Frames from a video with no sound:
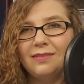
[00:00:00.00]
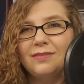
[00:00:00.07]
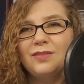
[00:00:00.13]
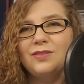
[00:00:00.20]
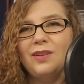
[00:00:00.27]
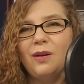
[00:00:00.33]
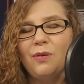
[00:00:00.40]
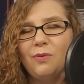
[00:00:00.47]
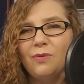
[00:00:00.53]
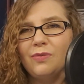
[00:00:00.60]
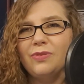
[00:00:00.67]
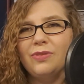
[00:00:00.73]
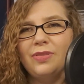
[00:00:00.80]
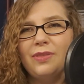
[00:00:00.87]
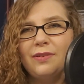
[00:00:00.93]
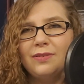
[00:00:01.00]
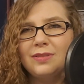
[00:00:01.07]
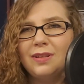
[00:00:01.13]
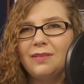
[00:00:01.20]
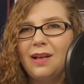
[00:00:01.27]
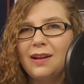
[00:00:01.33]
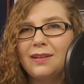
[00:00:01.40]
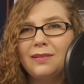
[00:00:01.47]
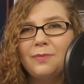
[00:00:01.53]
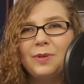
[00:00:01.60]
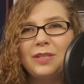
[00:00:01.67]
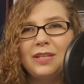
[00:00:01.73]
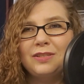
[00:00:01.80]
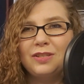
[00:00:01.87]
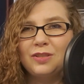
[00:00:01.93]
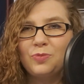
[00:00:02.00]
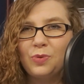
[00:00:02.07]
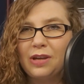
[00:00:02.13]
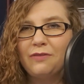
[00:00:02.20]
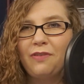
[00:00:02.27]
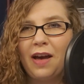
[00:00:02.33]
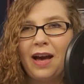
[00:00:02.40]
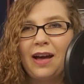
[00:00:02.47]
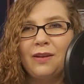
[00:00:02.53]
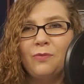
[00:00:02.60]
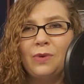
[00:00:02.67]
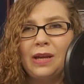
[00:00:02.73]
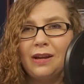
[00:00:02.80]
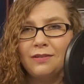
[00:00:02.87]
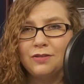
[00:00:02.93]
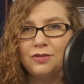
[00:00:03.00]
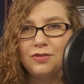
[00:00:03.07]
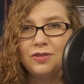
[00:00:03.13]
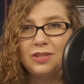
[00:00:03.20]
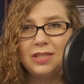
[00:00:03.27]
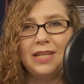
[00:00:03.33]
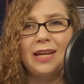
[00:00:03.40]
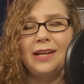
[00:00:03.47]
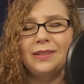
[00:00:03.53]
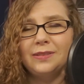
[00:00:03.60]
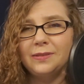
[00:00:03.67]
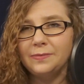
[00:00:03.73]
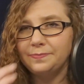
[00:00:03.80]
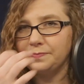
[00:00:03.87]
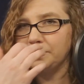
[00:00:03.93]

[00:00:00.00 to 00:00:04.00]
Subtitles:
So there's a lot of limitations we have had, and we understand.